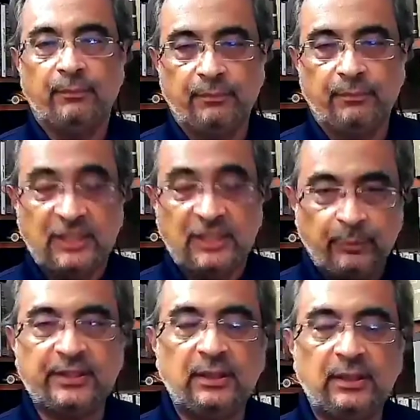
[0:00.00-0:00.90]

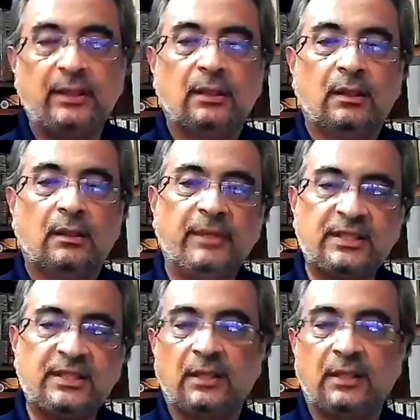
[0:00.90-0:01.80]
expressly
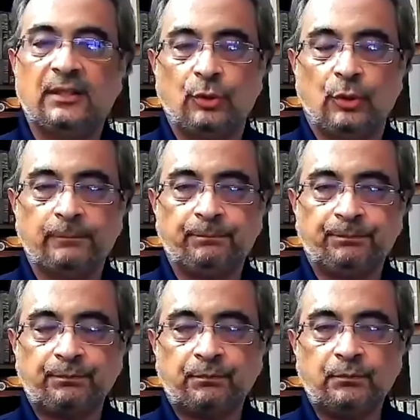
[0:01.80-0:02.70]
misunderstood
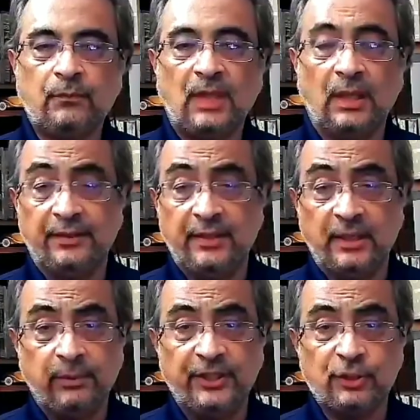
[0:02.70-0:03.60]
their
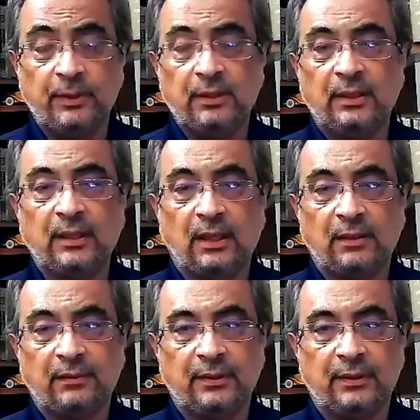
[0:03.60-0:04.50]
placement in
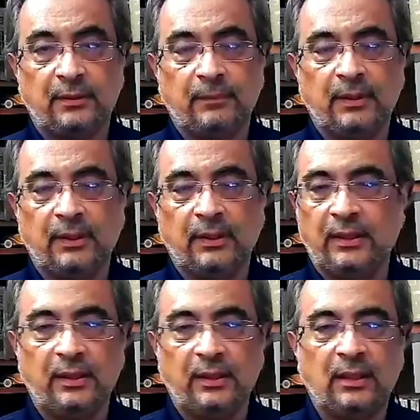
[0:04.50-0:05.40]

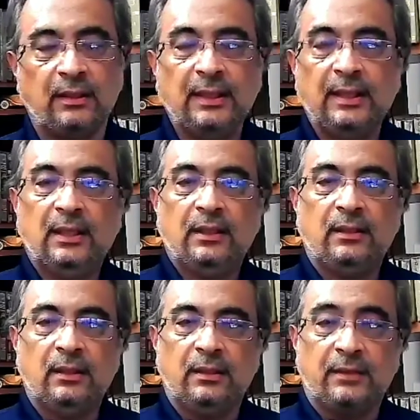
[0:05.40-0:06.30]
our
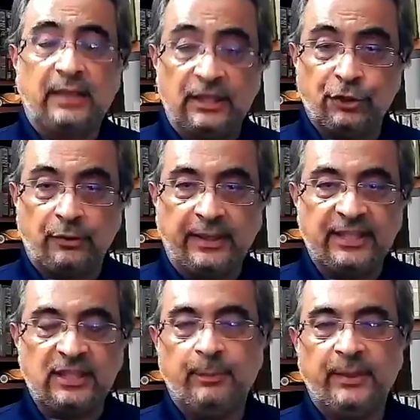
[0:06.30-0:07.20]
culture
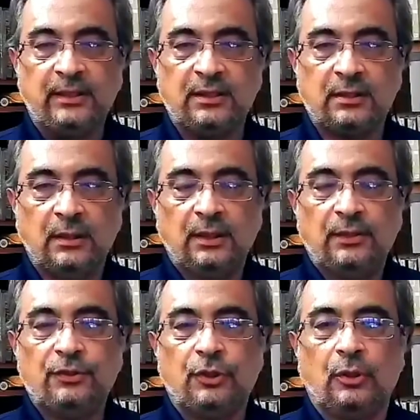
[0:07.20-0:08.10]
as pets.
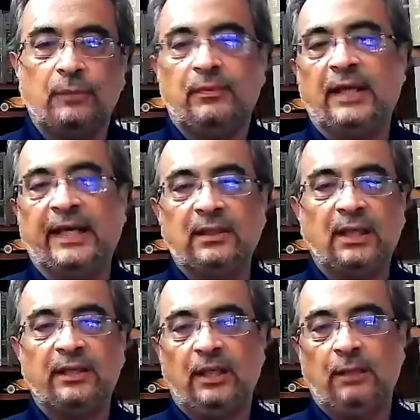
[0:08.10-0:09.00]
So neither
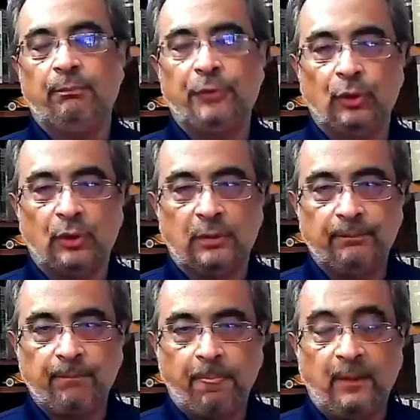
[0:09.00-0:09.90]
are they impure,
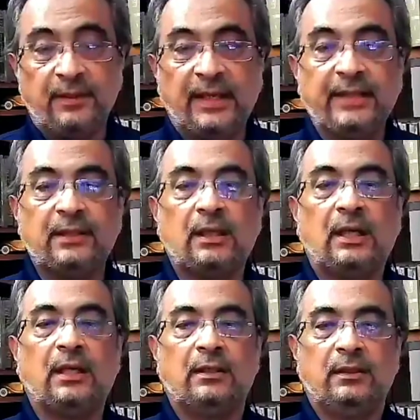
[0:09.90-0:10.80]
neither
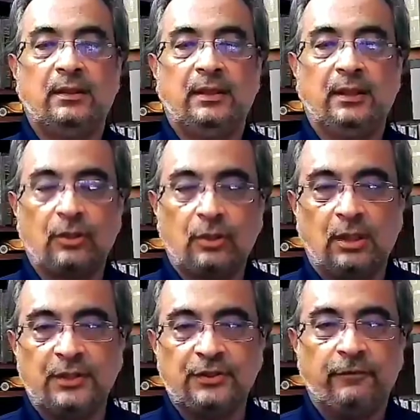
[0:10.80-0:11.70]
are they a
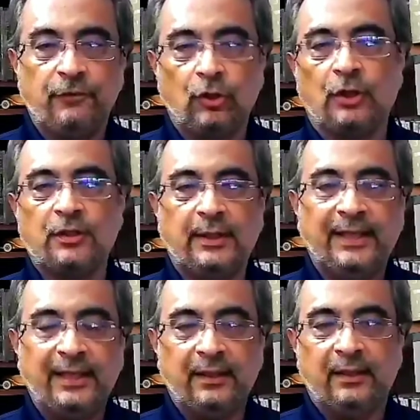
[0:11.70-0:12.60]
cause of not
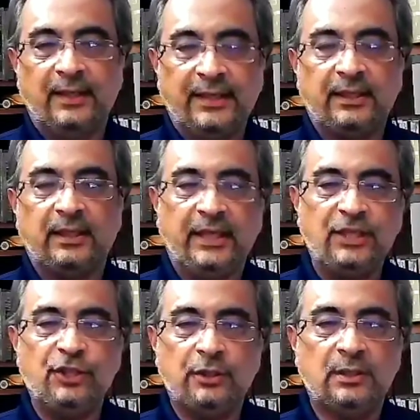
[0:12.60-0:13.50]
letting
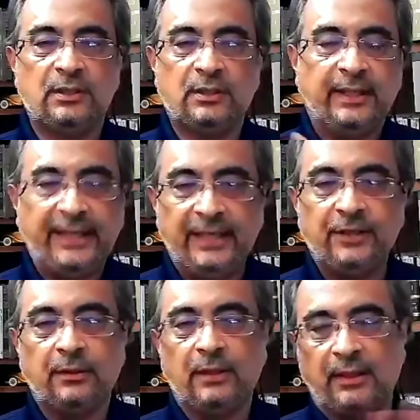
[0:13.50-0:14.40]
angels
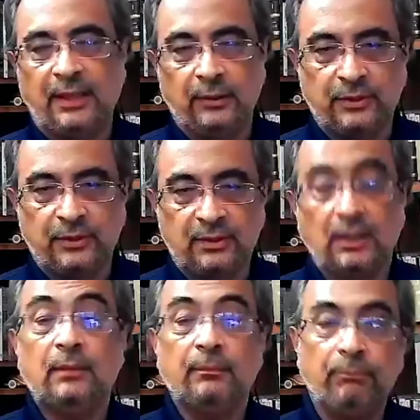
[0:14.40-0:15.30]
enter our houses.
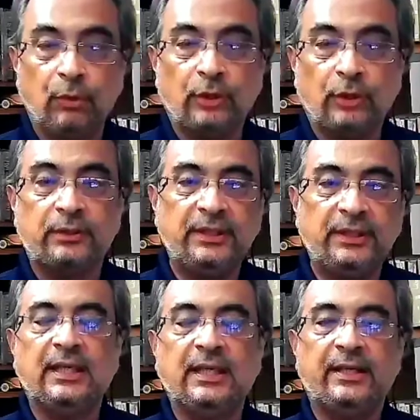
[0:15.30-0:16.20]
Both these
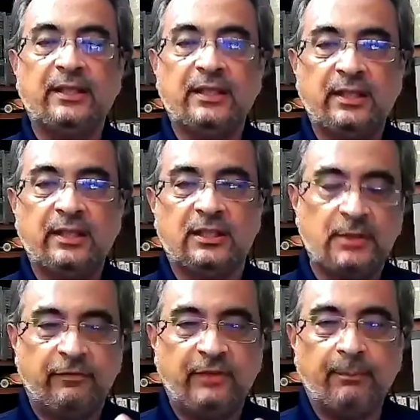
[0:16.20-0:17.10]
had a
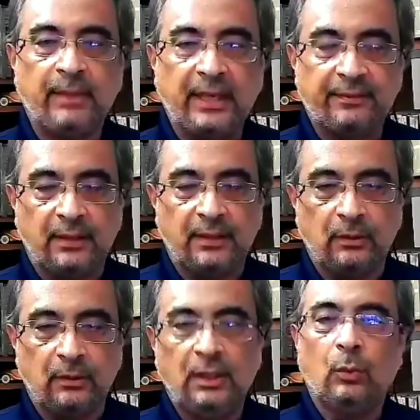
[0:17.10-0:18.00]
specific background.
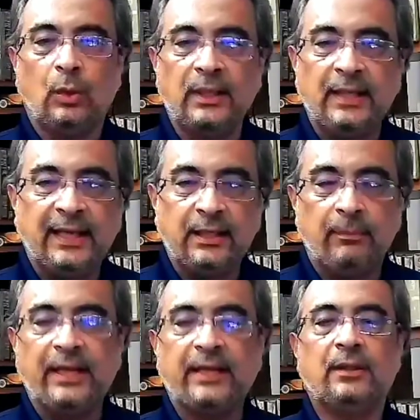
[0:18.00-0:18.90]
One had a
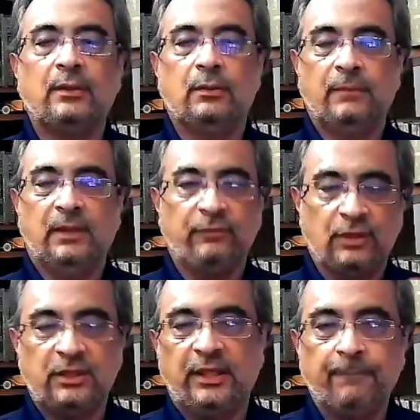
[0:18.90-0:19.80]
background, I would
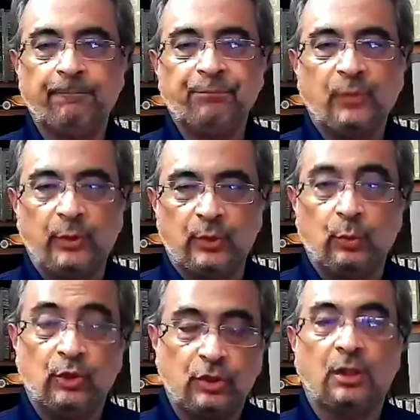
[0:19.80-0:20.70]
say, which
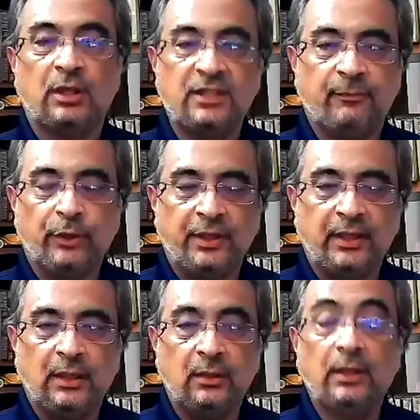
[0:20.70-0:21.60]
most scholars have pointed
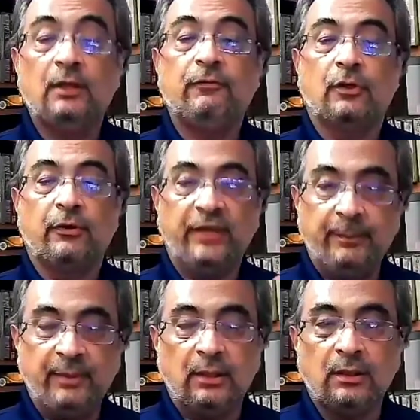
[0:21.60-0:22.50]
out, for a
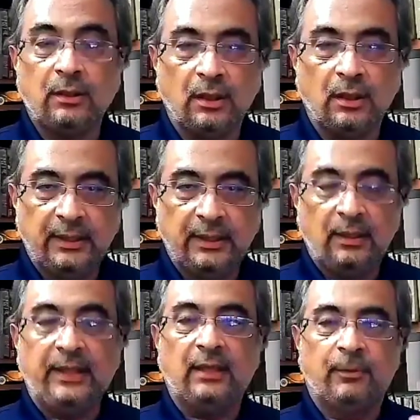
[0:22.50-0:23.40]
rabid dog,
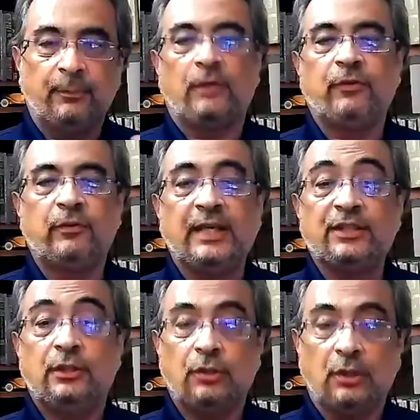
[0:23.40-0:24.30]
and the Prophet was
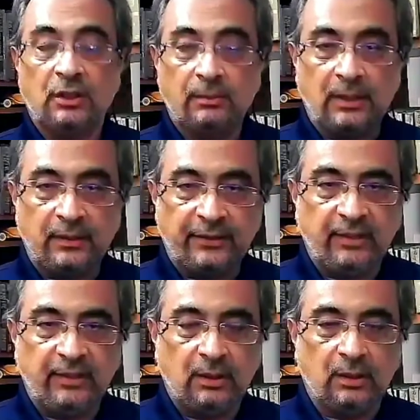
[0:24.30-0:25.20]
actually talking about a
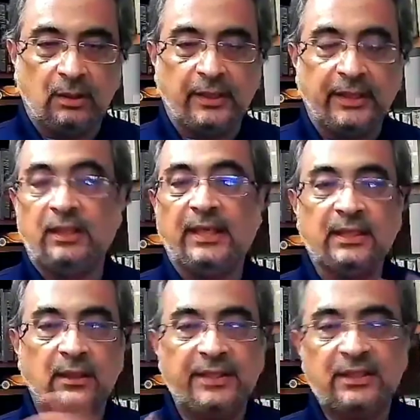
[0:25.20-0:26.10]
rabid dog. And the
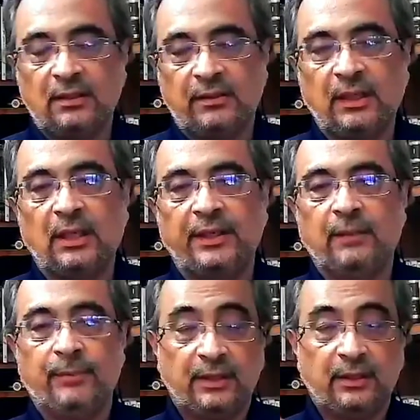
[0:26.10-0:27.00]
other is regarding a
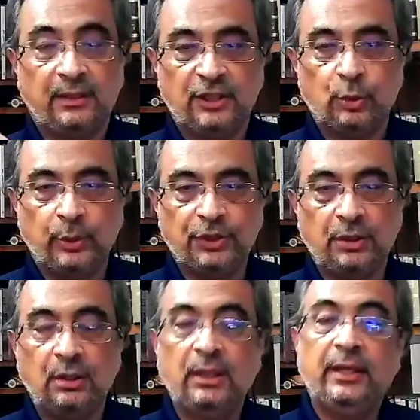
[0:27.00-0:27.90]
particular
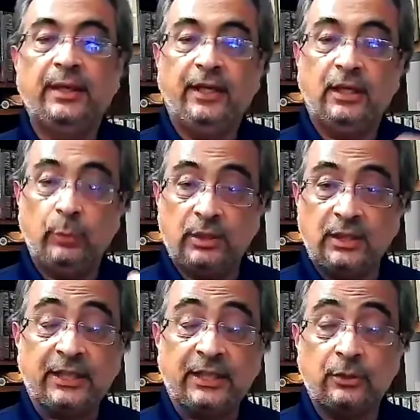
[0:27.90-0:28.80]
situation in which
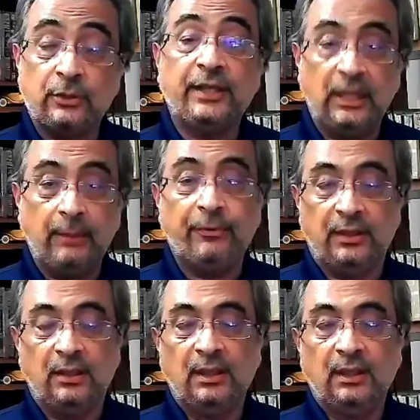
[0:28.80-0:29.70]
actually
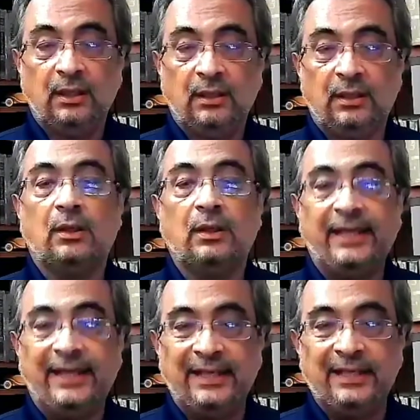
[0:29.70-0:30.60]
Gabriel did not
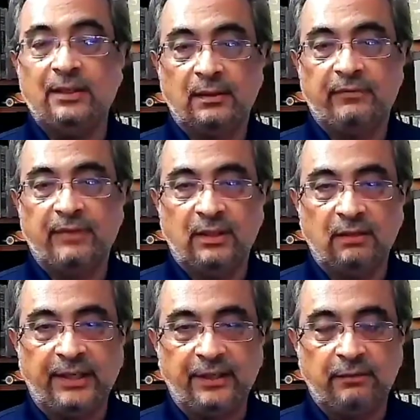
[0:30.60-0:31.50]
enter with
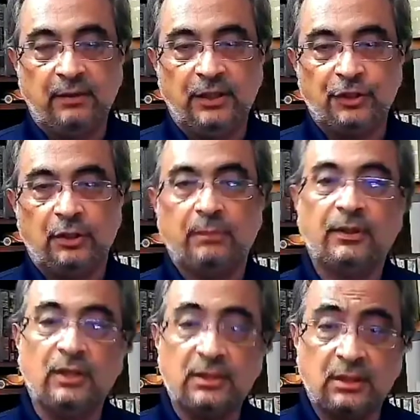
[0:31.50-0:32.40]
divine revelation
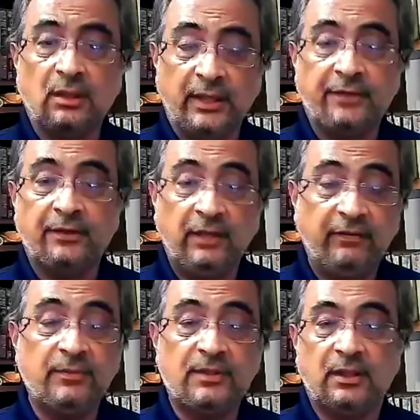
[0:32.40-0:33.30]
because the dog had relieved
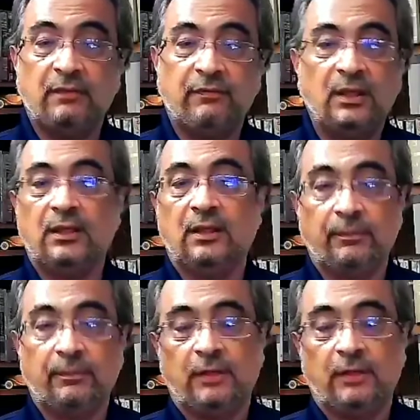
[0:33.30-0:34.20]
himself under the
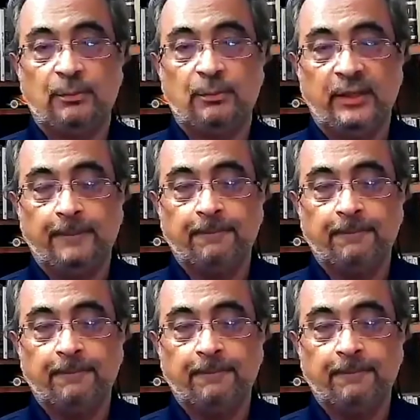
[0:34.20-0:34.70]
Prophet's bed.